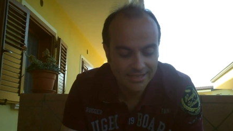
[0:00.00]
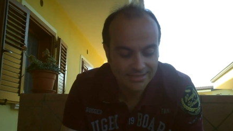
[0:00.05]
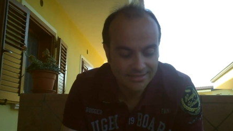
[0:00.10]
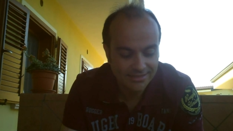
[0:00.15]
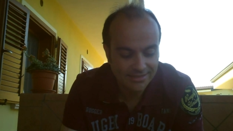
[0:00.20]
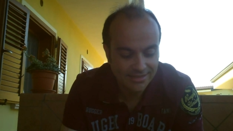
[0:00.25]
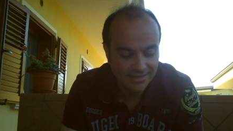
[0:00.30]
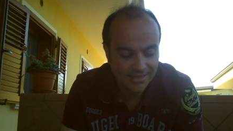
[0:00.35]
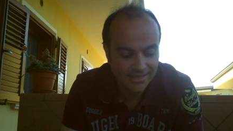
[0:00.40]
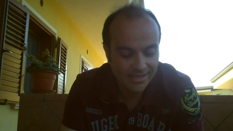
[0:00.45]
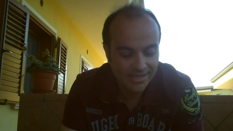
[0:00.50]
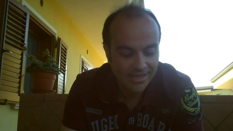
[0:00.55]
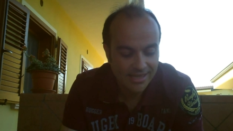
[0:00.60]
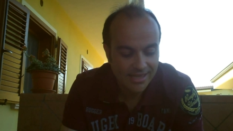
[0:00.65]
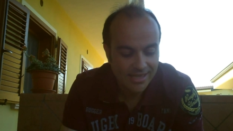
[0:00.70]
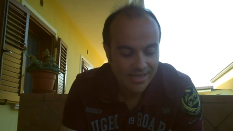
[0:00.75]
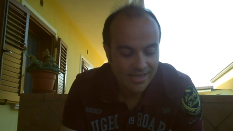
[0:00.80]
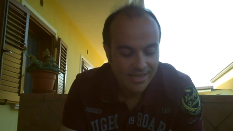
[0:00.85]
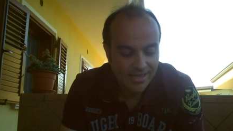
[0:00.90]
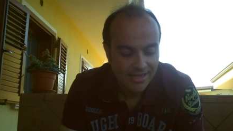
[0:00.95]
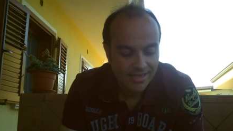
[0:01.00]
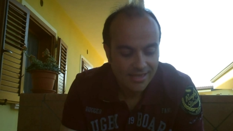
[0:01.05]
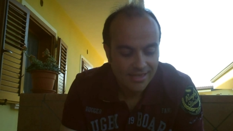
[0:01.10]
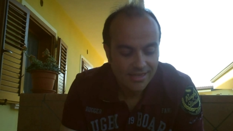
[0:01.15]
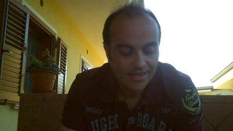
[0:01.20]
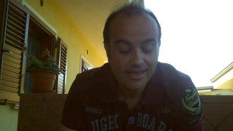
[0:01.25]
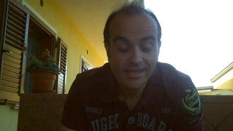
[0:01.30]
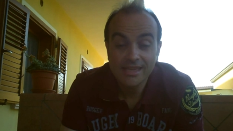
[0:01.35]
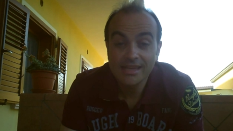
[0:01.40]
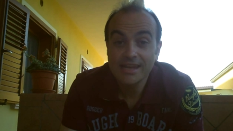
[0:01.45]
actually,
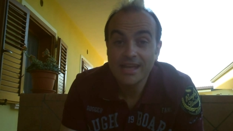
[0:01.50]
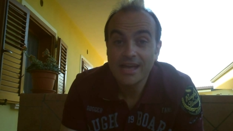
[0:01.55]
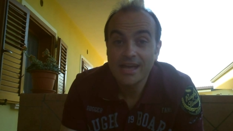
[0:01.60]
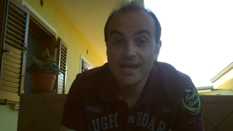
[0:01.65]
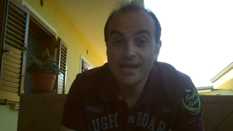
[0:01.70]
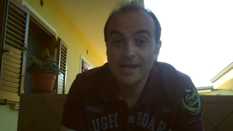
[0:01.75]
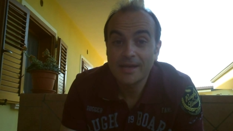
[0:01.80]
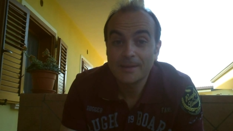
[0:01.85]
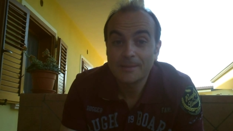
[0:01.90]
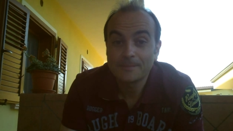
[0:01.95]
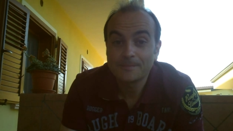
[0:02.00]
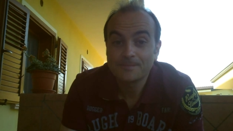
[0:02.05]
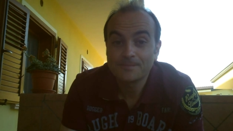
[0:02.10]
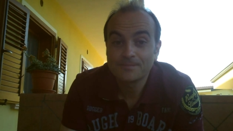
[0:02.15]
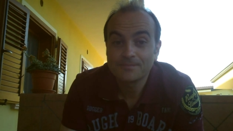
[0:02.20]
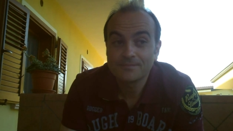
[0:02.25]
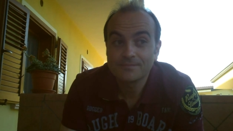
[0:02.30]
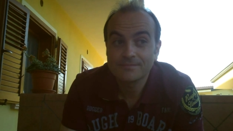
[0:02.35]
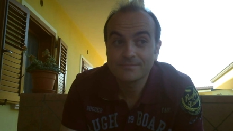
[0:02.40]
in a